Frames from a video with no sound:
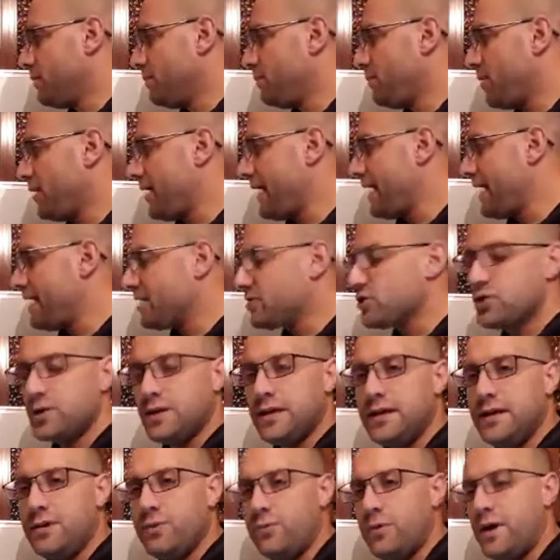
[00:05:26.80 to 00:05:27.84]
But
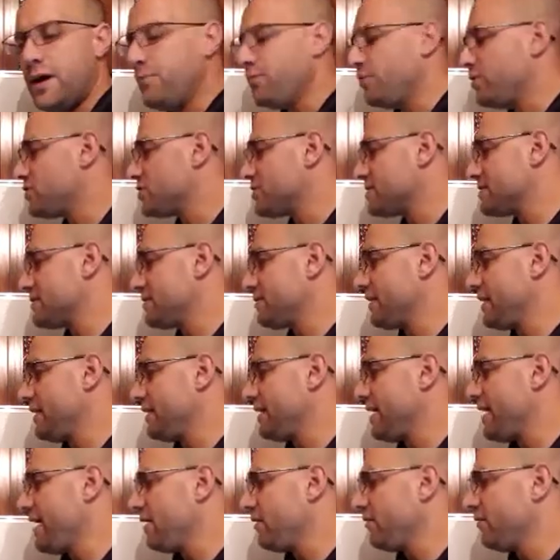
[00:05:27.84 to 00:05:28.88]
actually, when we just look at
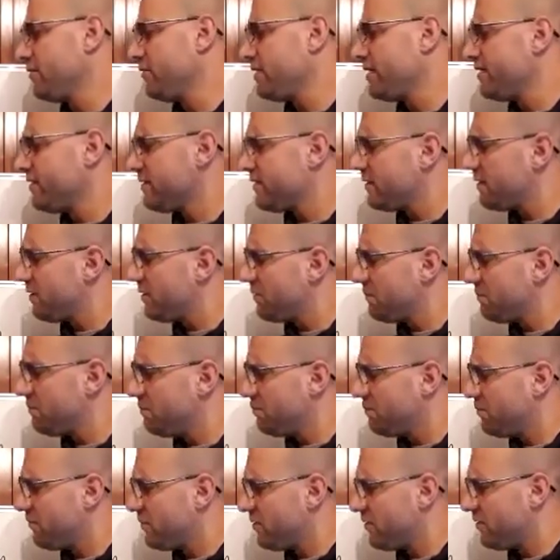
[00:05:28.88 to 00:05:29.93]
how does the
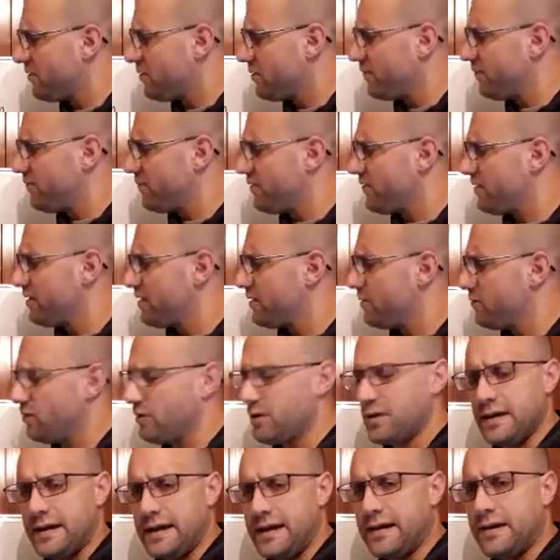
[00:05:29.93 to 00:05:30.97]
surface here
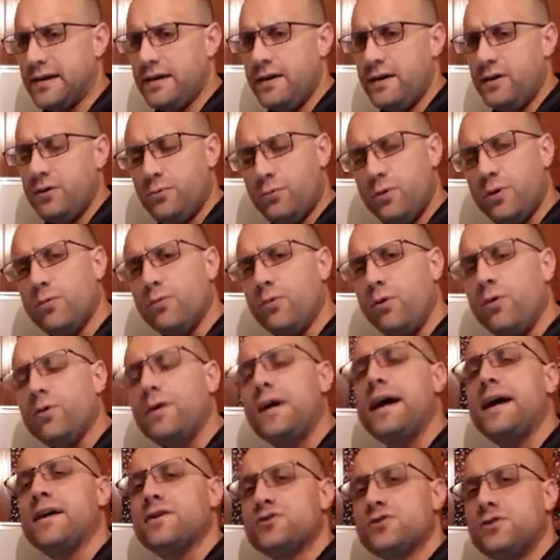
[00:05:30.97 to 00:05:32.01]
look like, we won't
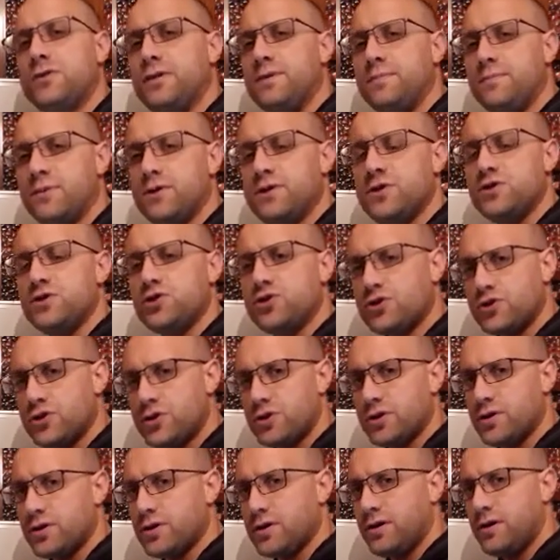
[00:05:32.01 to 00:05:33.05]
actually be
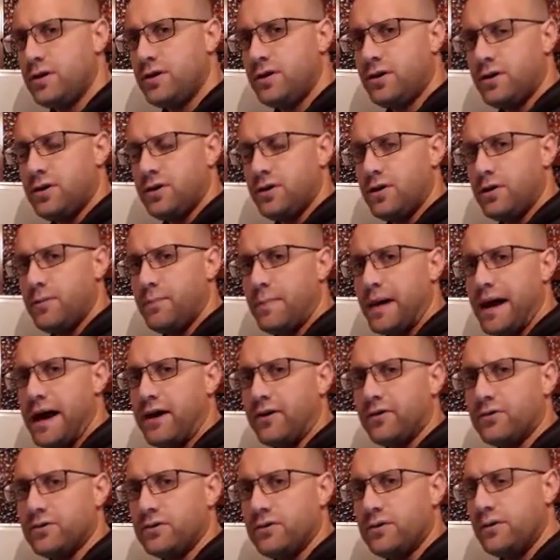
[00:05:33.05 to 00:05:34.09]
sure
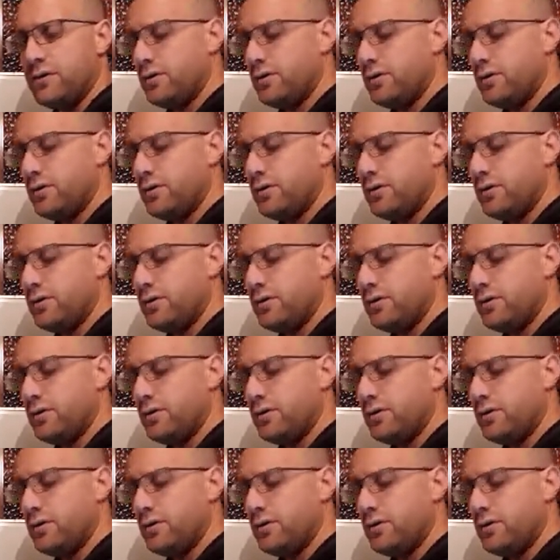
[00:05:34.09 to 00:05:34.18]
about